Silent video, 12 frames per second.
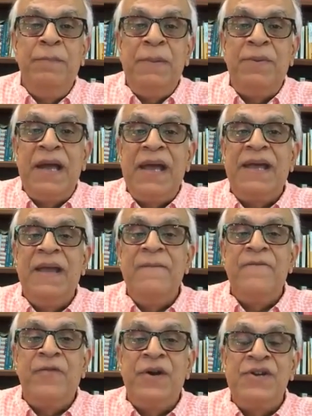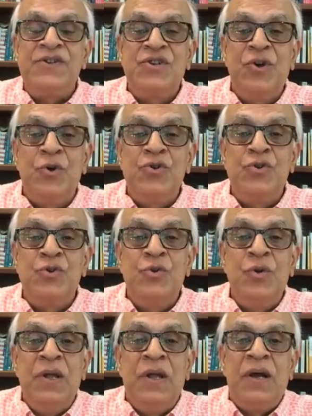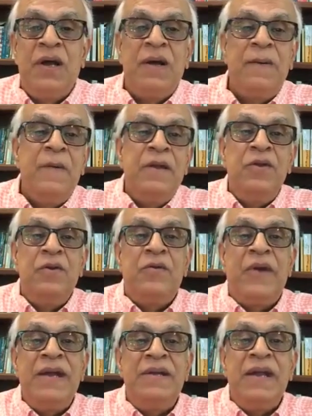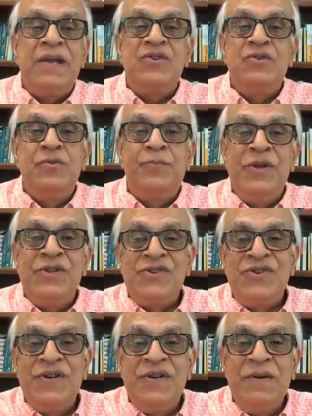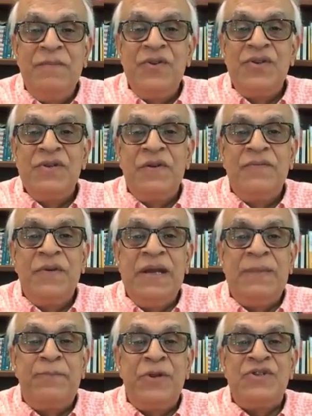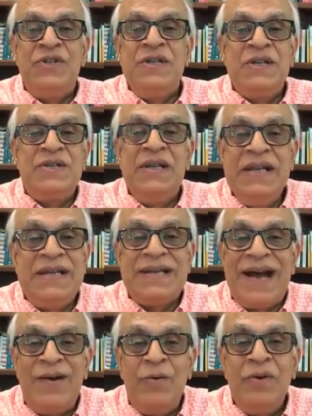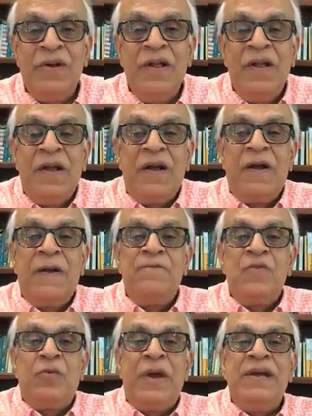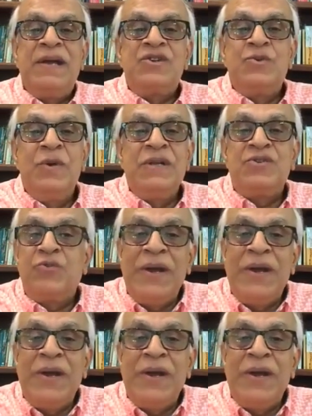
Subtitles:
people like him first go to, right next to Princeton, which is a very prestigious elite town, right next to it is